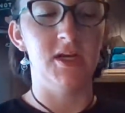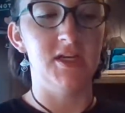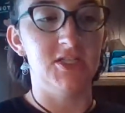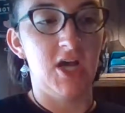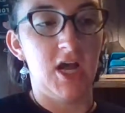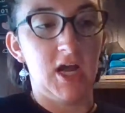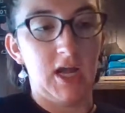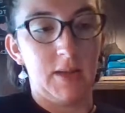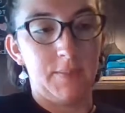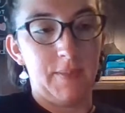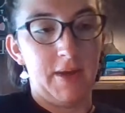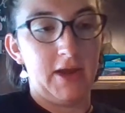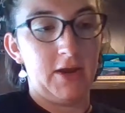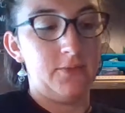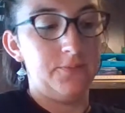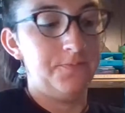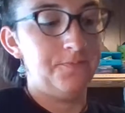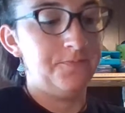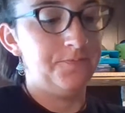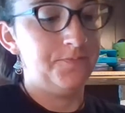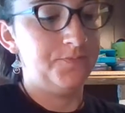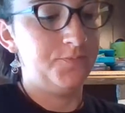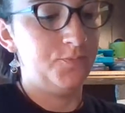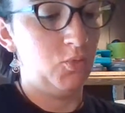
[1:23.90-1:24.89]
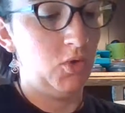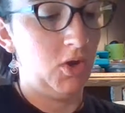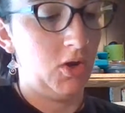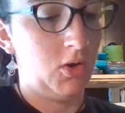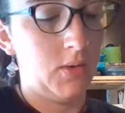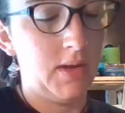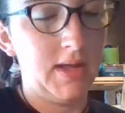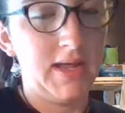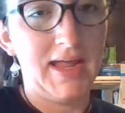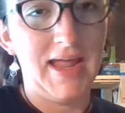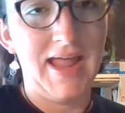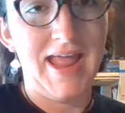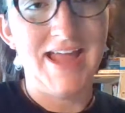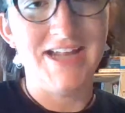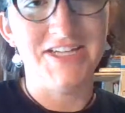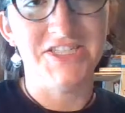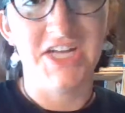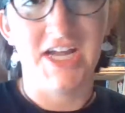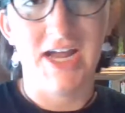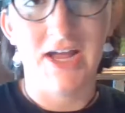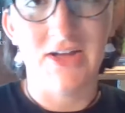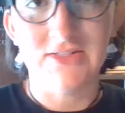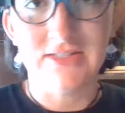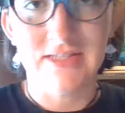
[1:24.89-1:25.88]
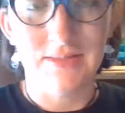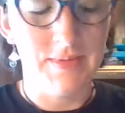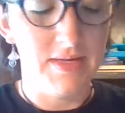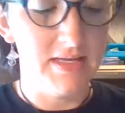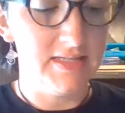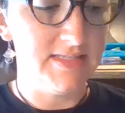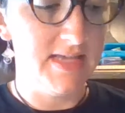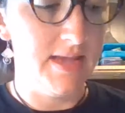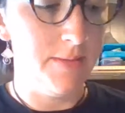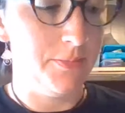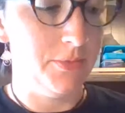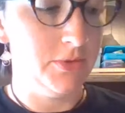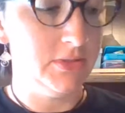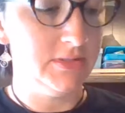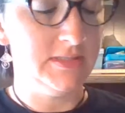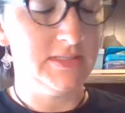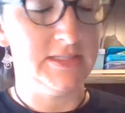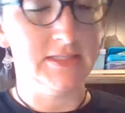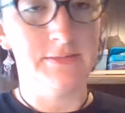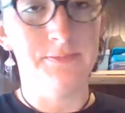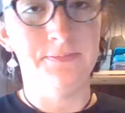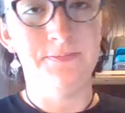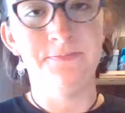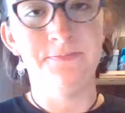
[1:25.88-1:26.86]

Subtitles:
to talk about it real quick and check out some examples.